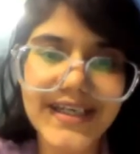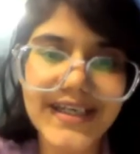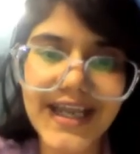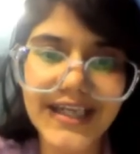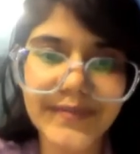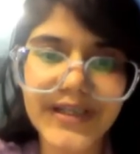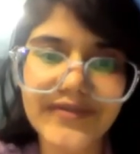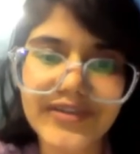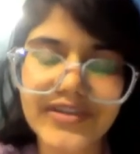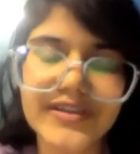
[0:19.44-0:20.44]
and
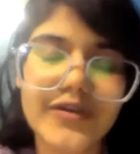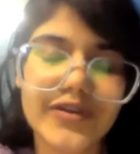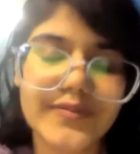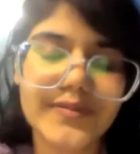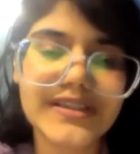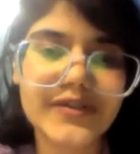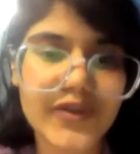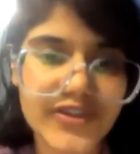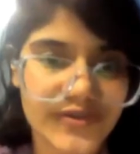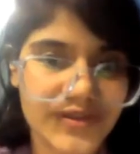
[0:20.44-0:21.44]
Academike, which is Lawctopus
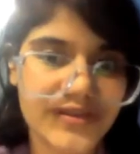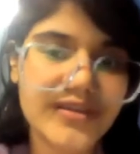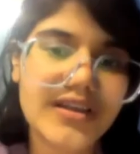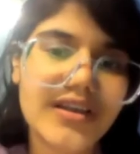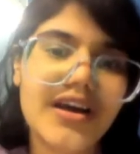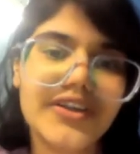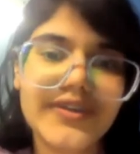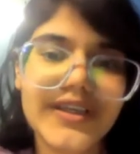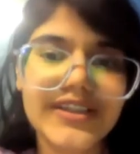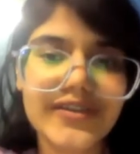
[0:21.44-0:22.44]
Law Journal, are
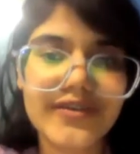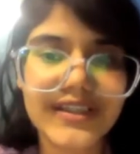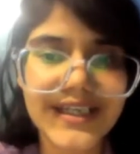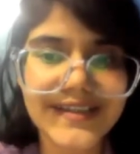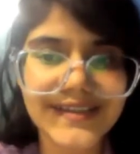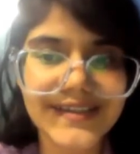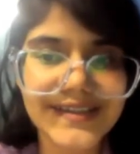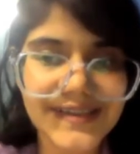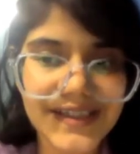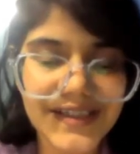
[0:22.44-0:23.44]
together organizing
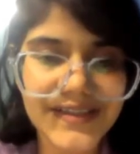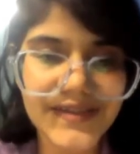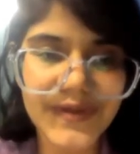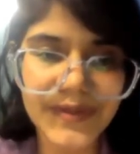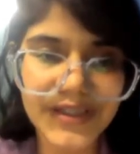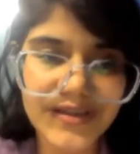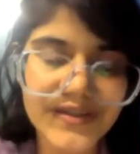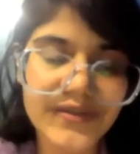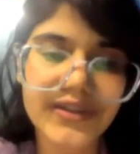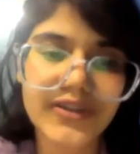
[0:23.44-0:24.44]
this series of
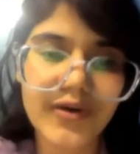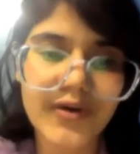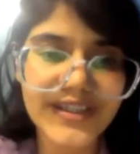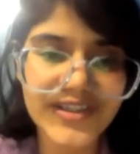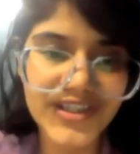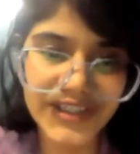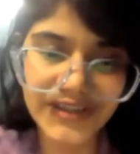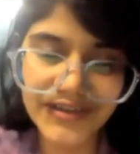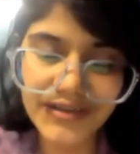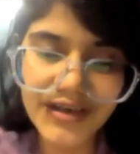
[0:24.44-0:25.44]
webinars on law and
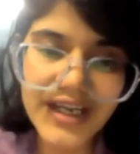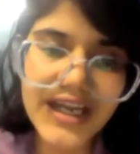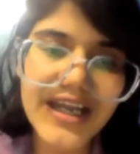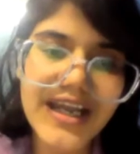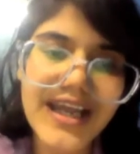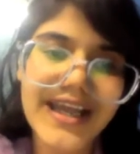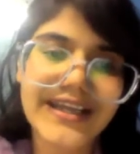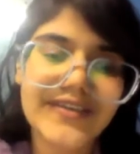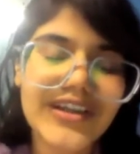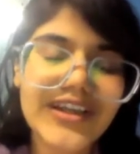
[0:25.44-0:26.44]
gender.
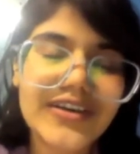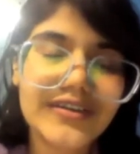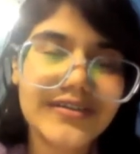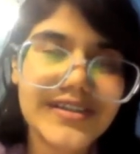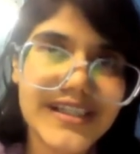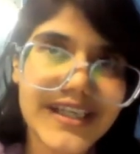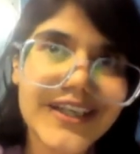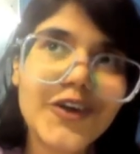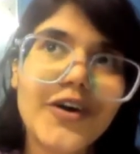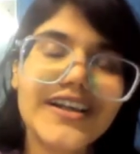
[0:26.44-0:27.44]
And we
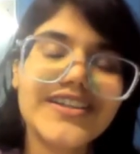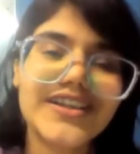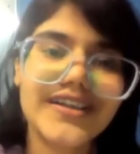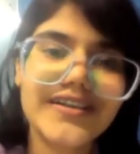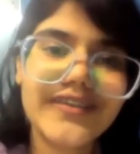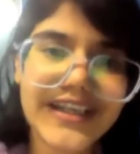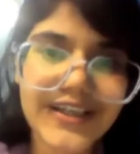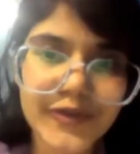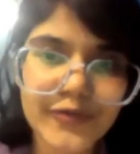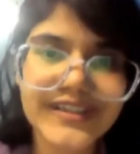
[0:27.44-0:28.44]
say law and gender
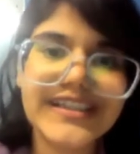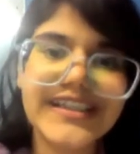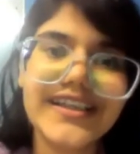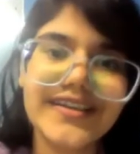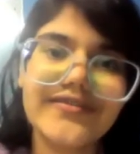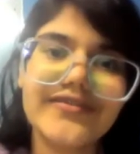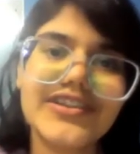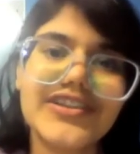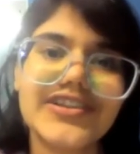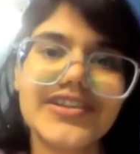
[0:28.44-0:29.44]
very loosely,
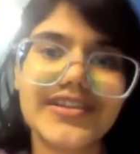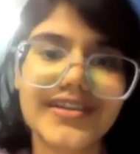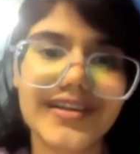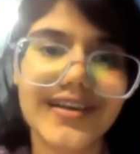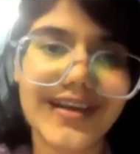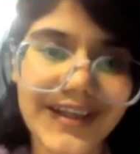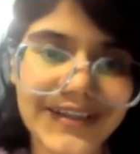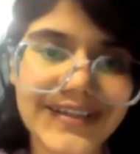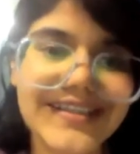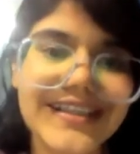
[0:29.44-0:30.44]
which
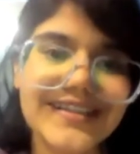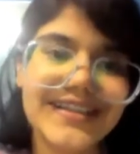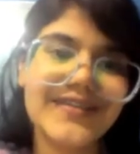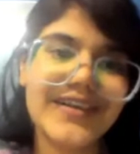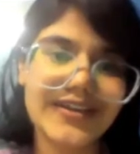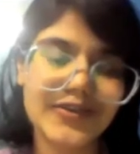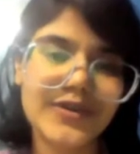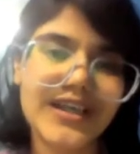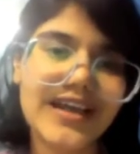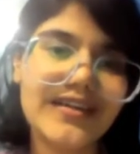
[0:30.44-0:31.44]
in the sense that we
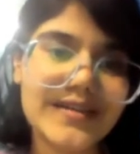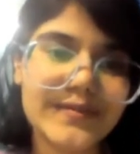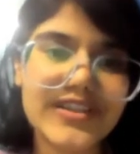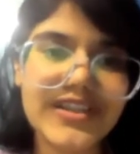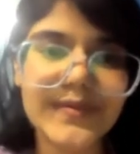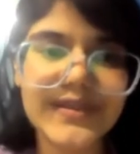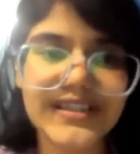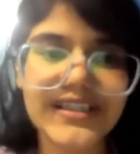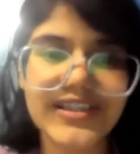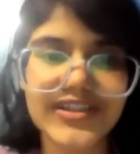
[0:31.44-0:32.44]
don't have as much
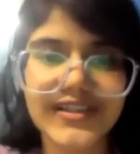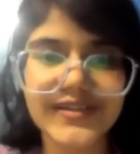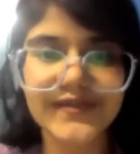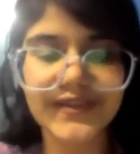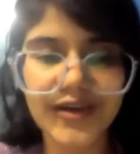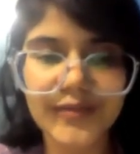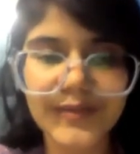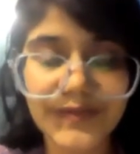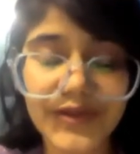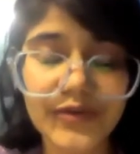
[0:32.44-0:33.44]
representation as of now,
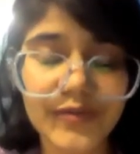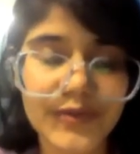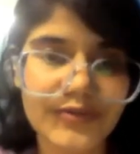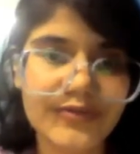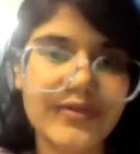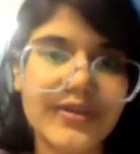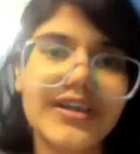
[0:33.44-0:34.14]
but we hope to